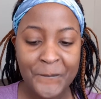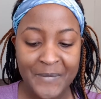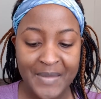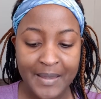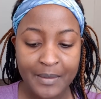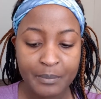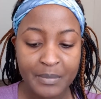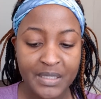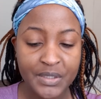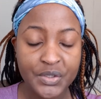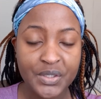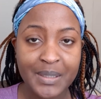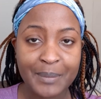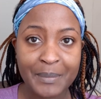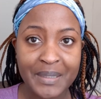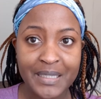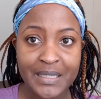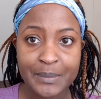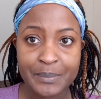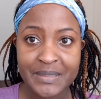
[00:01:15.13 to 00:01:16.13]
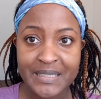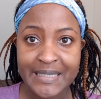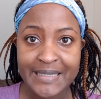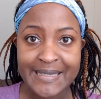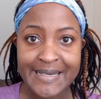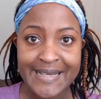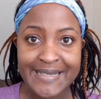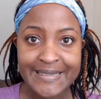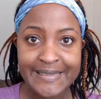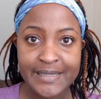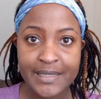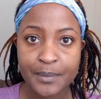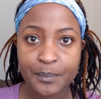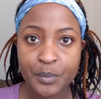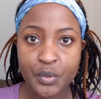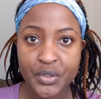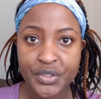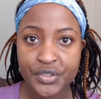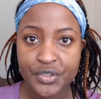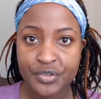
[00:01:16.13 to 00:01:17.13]
Make sure that my lips are nice and
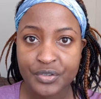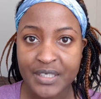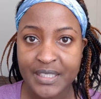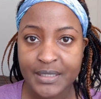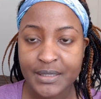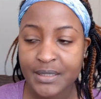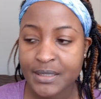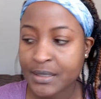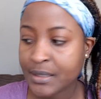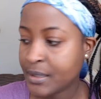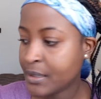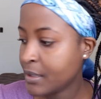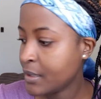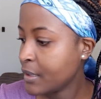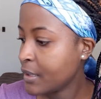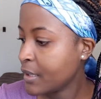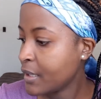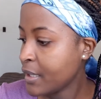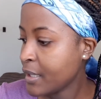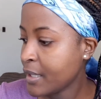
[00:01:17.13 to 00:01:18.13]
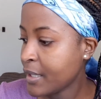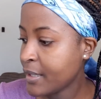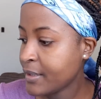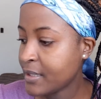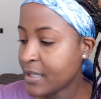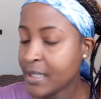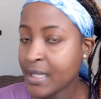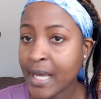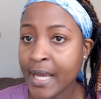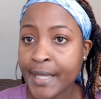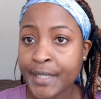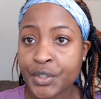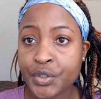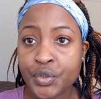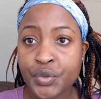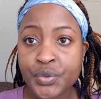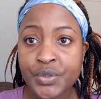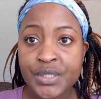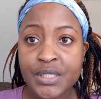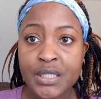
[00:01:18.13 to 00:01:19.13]
moisturized. Then I
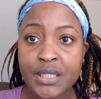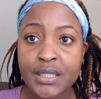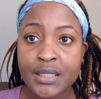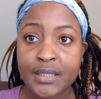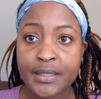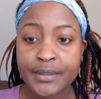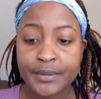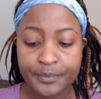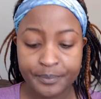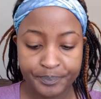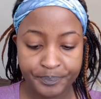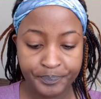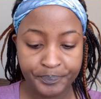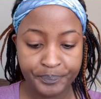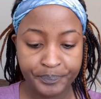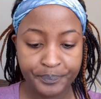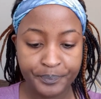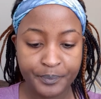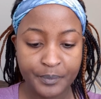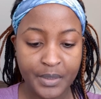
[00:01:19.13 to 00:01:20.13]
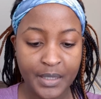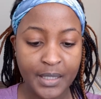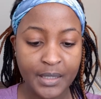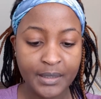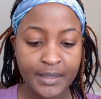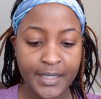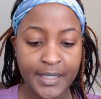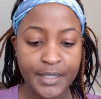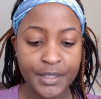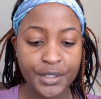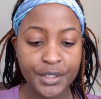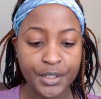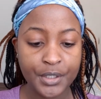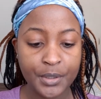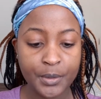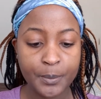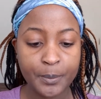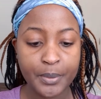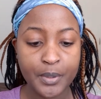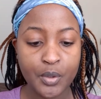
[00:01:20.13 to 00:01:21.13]
use the LA
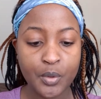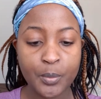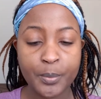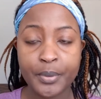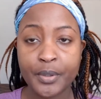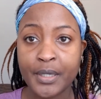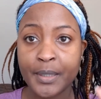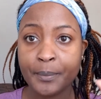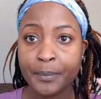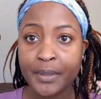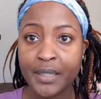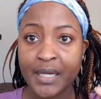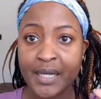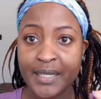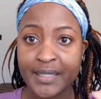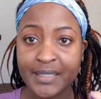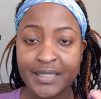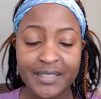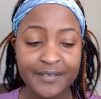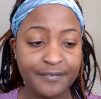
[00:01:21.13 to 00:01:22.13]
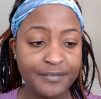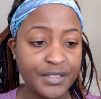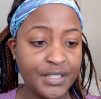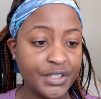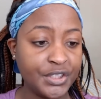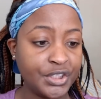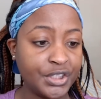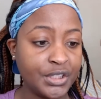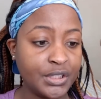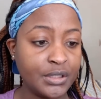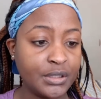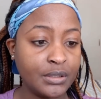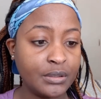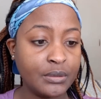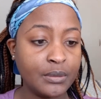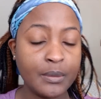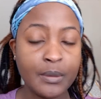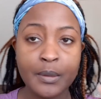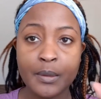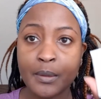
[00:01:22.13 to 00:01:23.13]
Girl Pro Prep High Definition
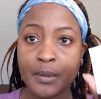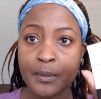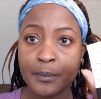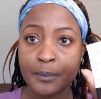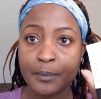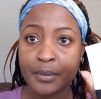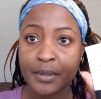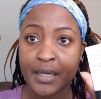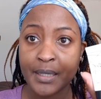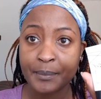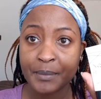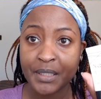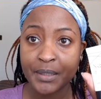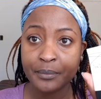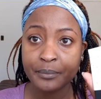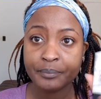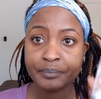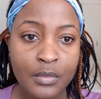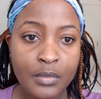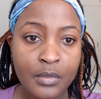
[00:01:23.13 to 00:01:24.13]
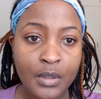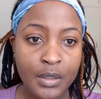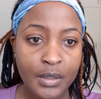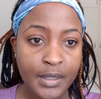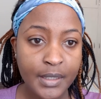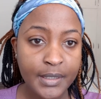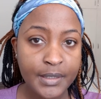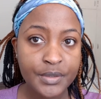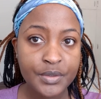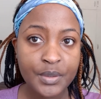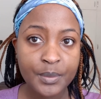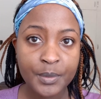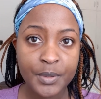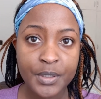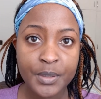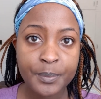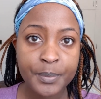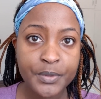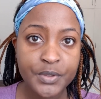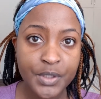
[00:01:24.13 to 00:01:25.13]
Primer. Okay, so I'm going
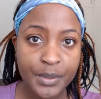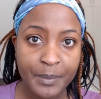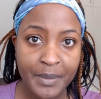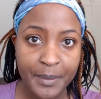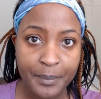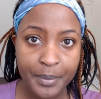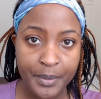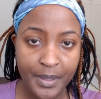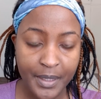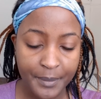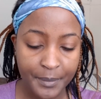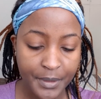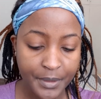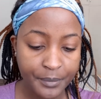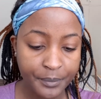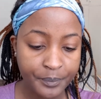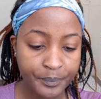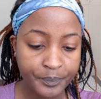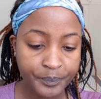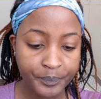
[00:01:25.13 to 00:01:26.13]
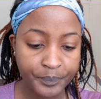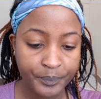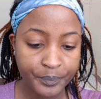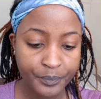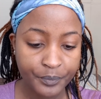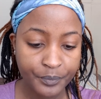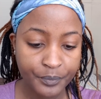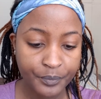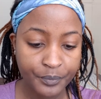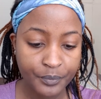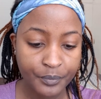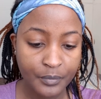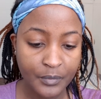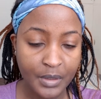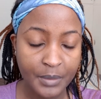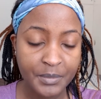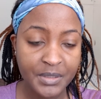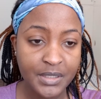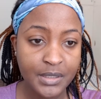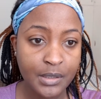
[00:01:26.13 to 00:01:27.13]
to put on my primer.
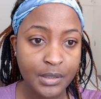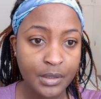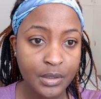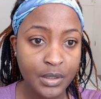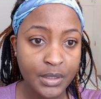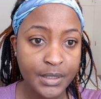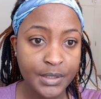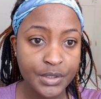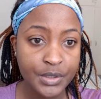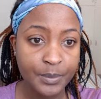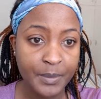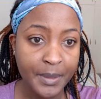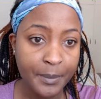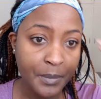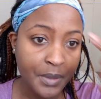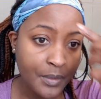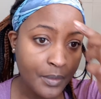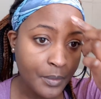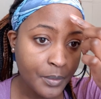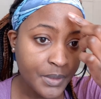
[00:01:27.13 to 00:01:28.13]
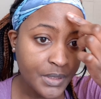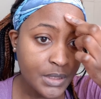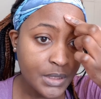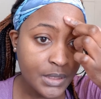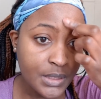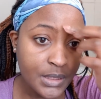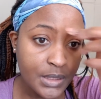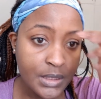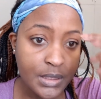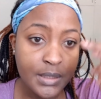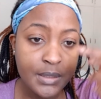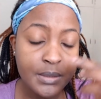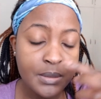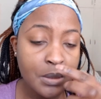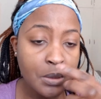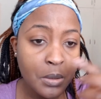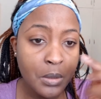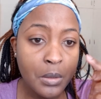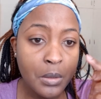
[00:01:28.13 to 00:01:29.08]
I'm just going to look into my mirror, which is just